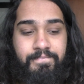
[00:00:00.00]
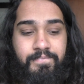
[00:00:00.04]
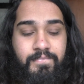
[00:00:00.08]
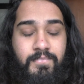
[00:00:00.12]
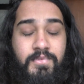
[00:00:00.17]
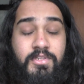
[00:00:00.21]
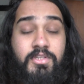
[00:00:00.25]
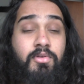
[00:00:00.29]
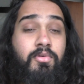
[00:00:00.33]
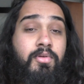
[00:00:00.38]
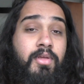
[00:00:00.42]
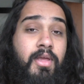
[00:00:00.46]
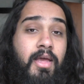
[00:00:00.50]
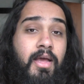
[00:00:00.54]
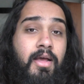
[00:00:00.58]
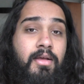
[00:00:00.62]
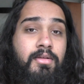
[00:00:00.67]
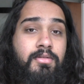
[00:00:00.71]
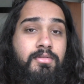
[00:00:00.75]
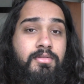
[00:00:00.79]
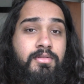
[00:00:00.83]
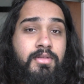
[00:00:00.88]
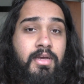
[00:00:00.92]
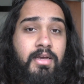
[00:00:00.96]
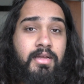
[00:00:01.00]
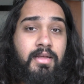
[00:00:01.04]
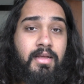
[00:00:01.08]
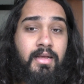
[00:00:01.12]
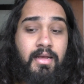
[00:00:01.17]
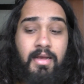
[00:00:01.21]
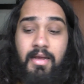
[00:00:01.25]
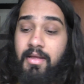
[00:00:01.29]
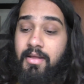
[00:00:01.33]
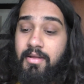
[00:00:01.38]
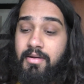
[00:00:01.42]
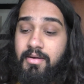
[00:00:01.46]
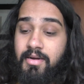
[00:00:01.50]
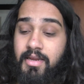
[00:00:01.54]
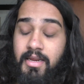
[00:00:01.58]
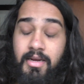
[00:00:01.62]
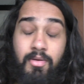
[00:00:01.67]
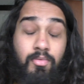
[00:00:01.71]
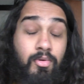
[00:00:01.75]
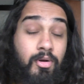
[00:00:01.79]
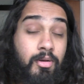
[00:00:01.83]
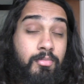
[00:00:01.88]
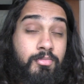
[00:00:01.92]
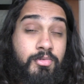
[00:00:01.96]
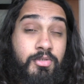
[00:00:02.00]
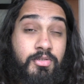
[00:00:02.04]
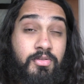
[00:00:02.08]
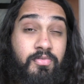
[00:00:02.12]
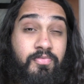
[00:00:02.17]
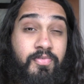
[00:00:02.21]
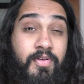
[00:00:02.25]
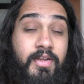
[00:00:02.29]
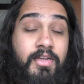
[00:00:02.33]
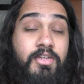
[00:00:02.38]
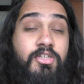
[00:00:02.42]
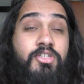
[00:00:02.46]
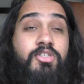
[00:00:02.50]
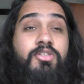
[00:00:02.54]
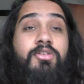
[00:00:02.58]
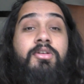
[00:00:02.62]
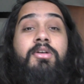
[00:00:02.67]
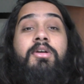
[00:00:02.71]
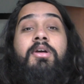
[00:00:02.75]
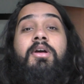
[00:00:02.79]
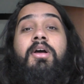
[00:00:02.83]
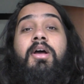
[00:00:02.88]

So yeah, that, and Kenny Williams got the finish.